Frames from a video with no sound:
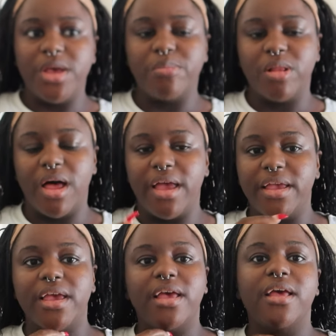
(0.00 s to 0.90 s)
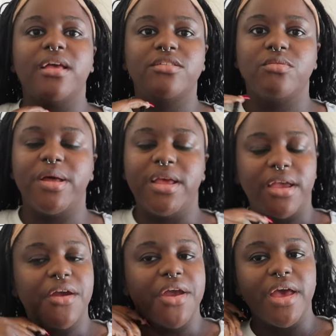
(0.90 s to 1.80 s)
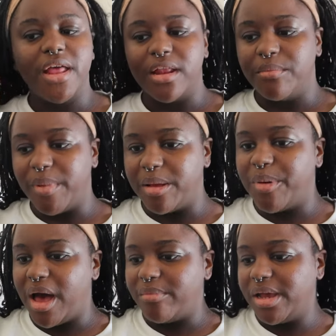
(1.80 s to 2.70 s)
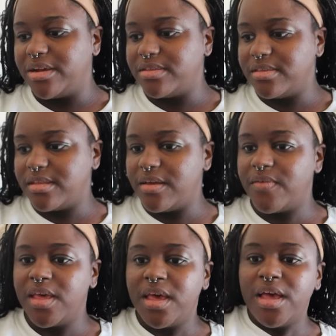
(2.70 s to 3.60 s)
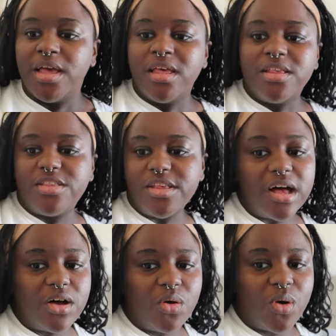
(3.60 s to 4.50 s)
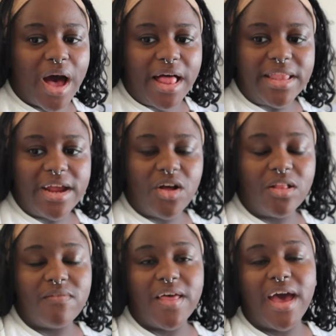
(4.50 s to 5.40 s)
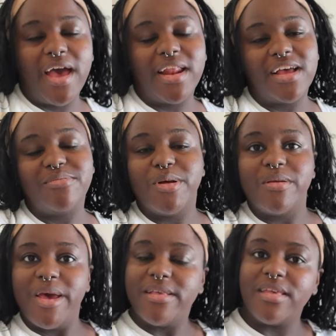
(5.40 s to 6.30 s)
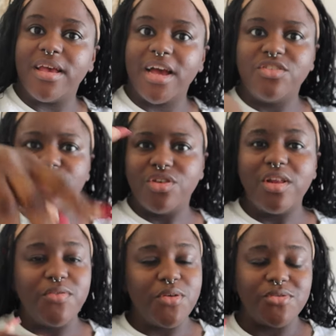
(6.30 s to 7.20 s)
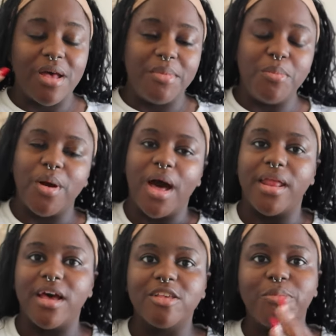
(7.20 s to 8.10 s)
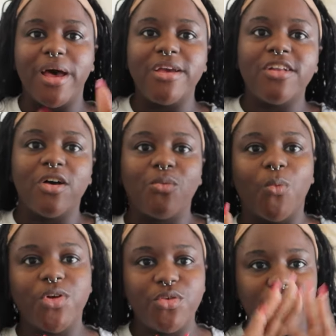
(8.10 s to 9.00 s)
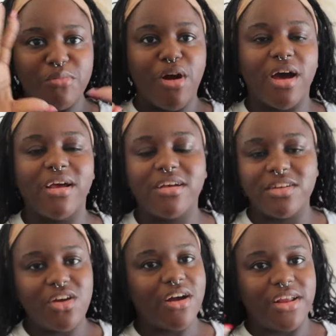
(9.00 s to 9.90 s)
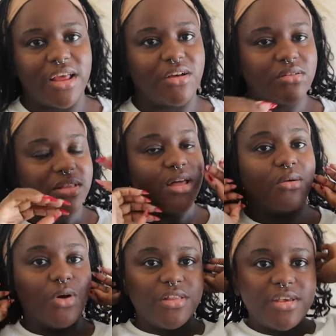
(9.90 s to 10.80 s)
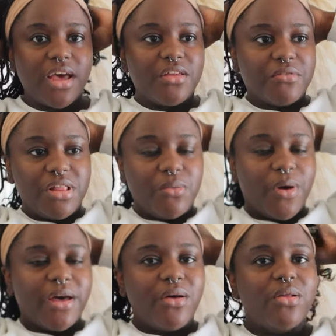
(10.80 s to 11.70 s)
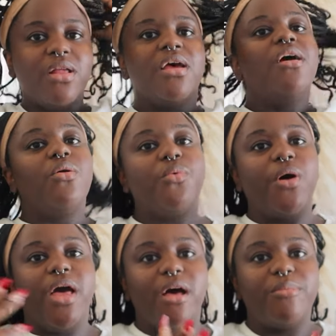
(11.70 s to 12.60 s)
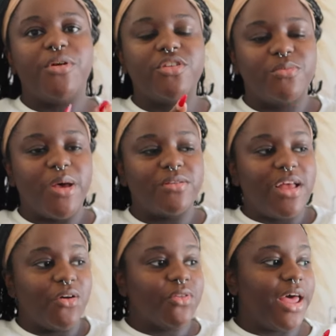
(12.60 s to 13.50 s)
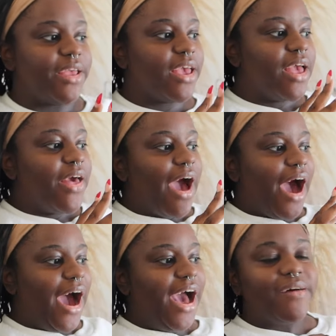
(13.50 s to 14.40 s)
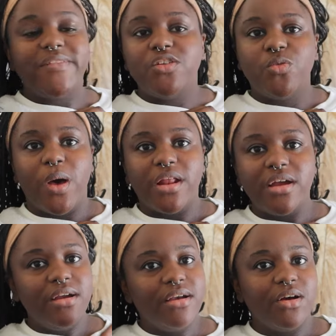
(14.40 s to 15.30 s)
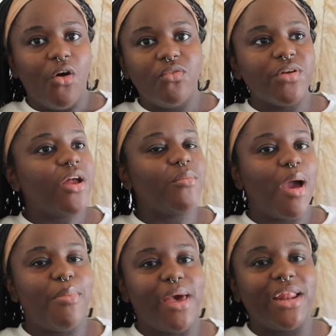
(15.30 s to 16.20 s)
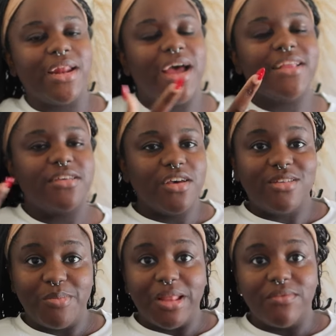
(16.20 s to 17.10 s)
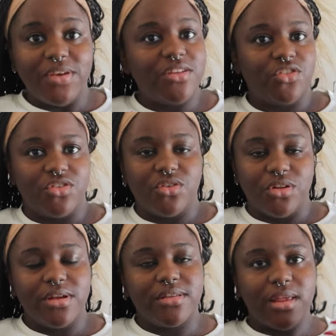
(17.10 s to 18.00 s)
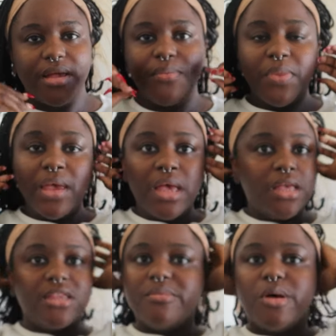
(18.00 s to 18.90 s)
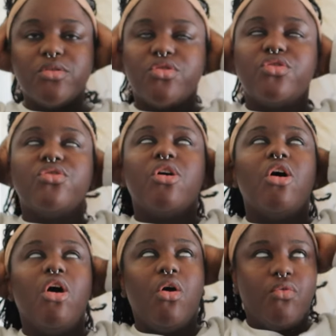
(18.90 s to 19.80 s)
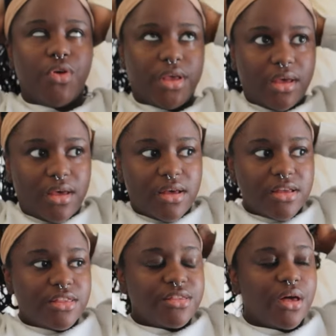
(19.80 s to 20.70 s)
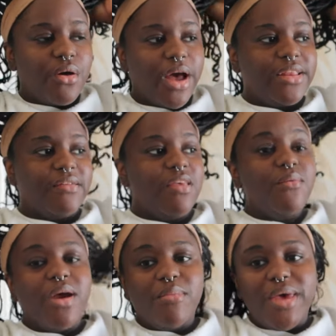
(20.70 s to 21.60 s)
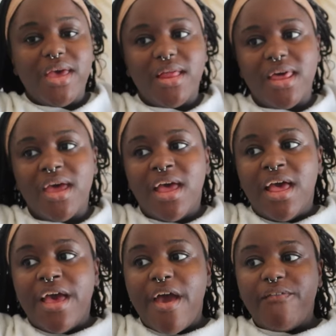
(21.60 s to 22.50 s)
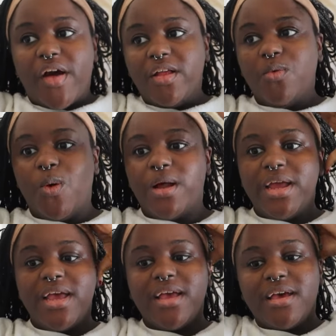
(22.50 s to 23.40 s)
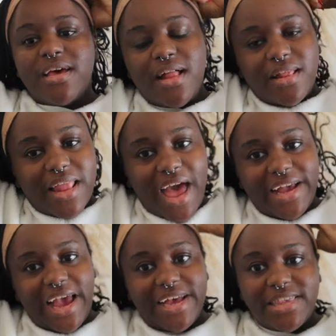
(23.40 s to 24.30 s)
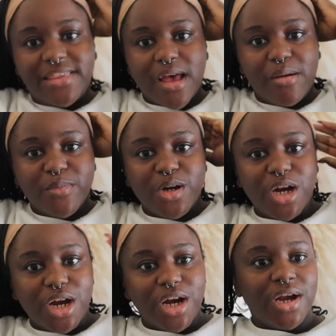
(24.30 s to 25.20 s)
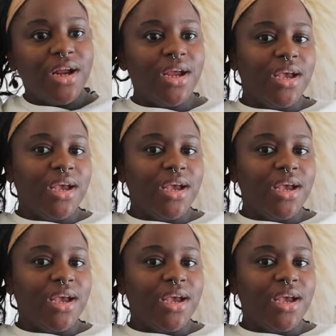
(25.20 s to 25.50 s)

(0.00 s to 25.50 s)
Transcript: reapplying it into my neck area and like behind my ears and stuff. So I layered all of that, and I smelled amazing, as you should if you use that many products. But you know, using products you already know that work together really well will help your smell stay on. Like, I have the sweater over there on my bed, and I took a smell of it just earlier today. Smells so freaking good. So I definitely recommend, if y'all are wanting like a summer